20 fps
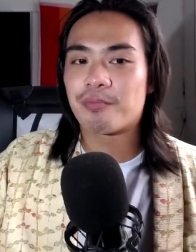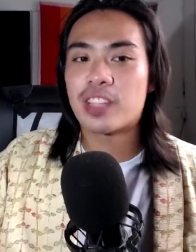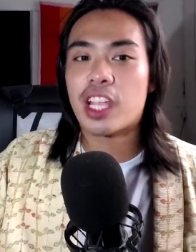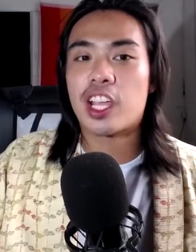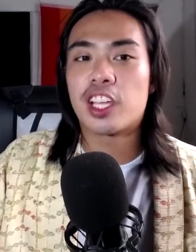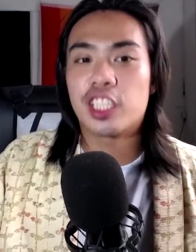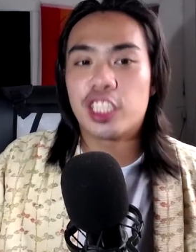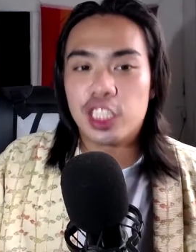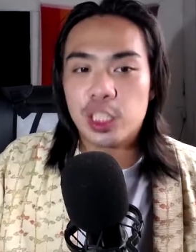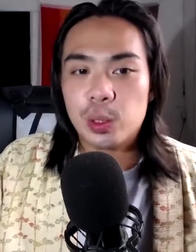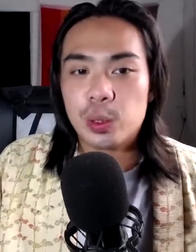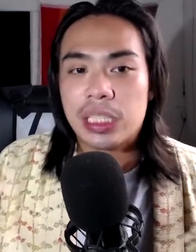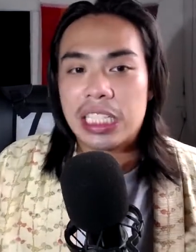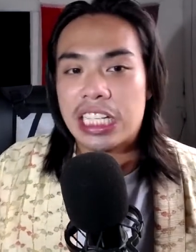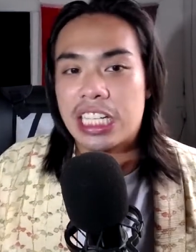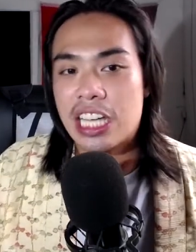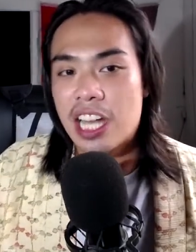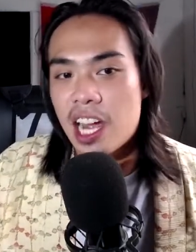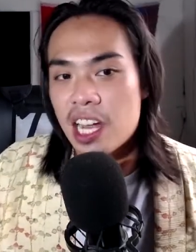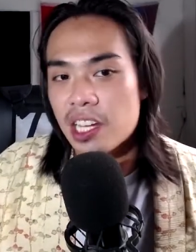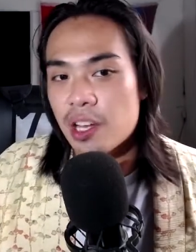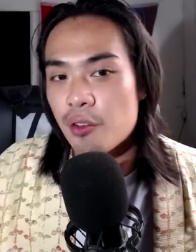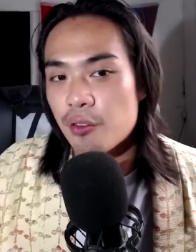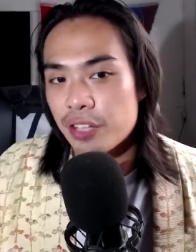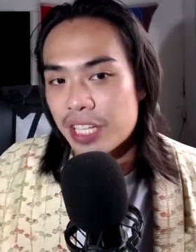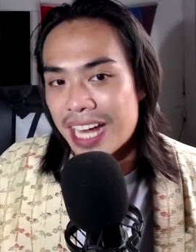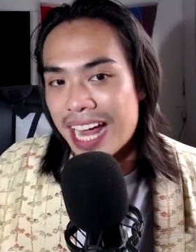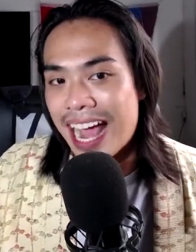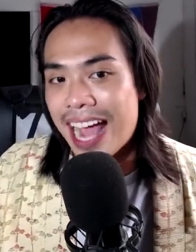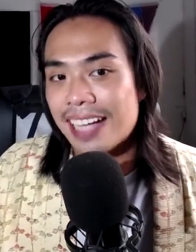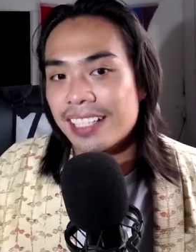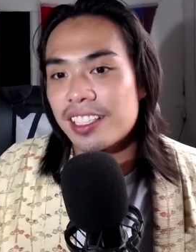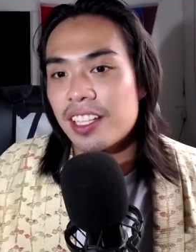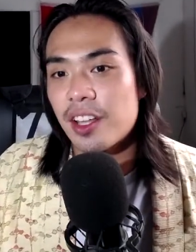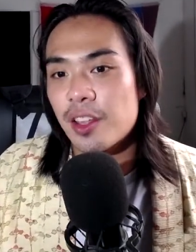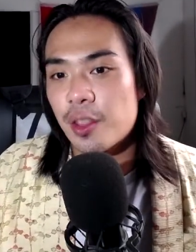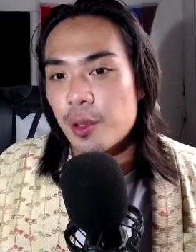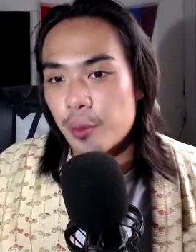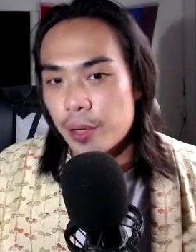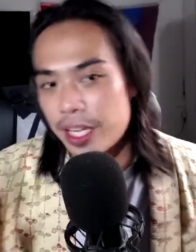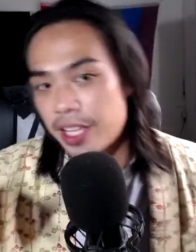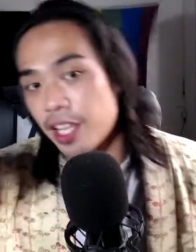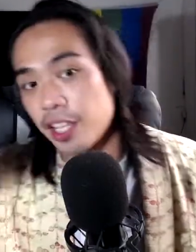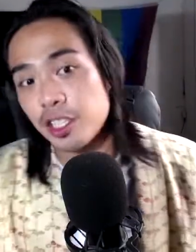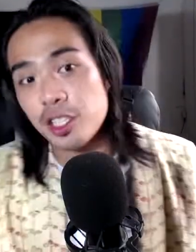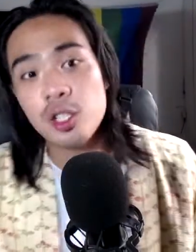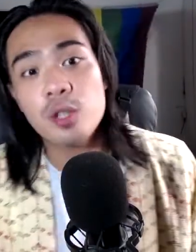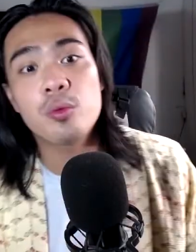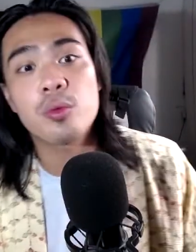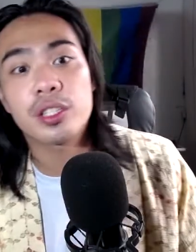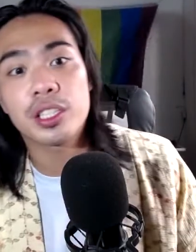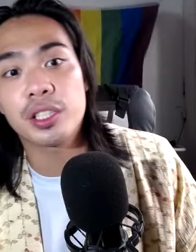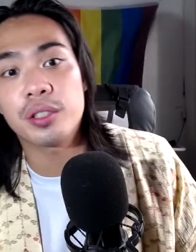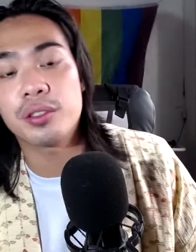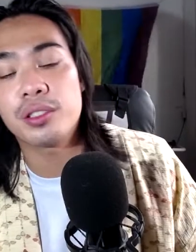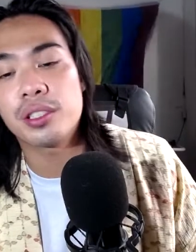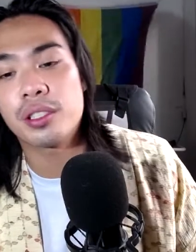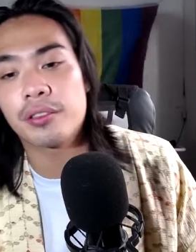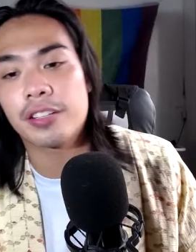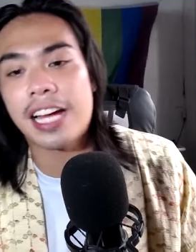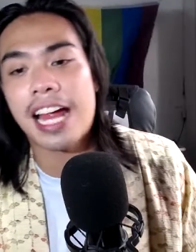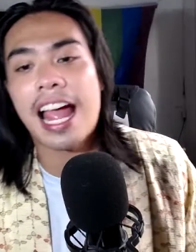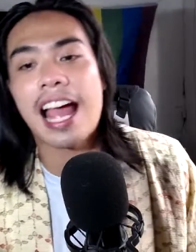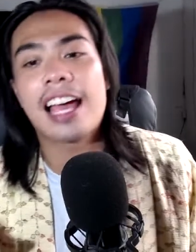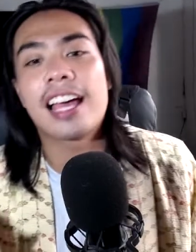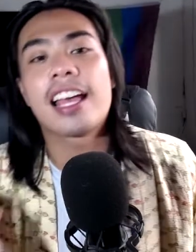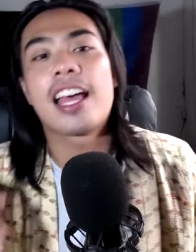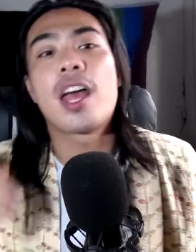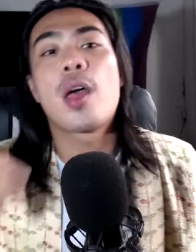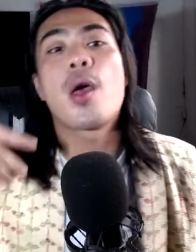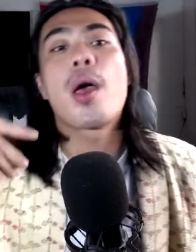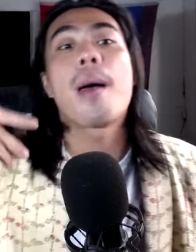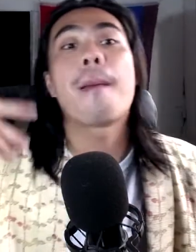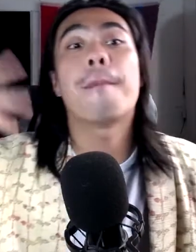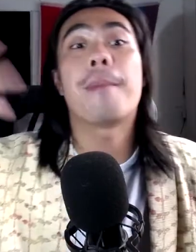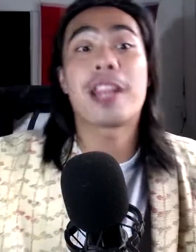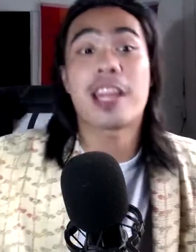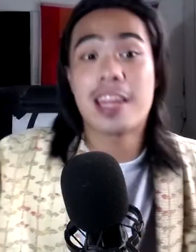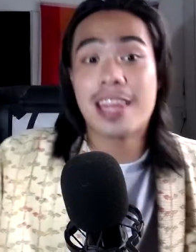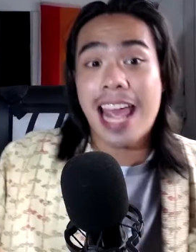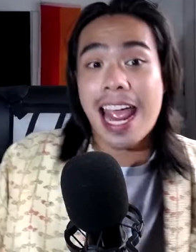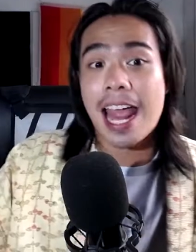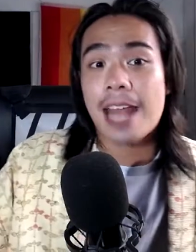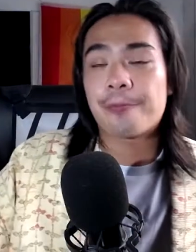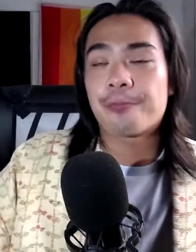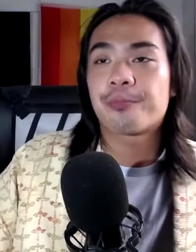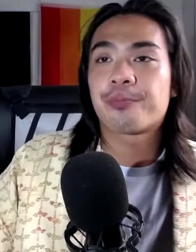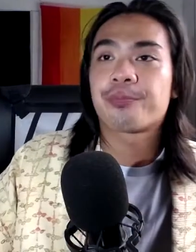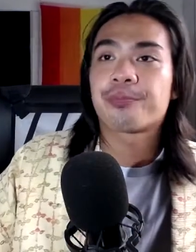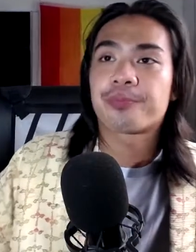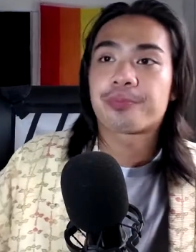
You did not react the way that you would used to react. But then,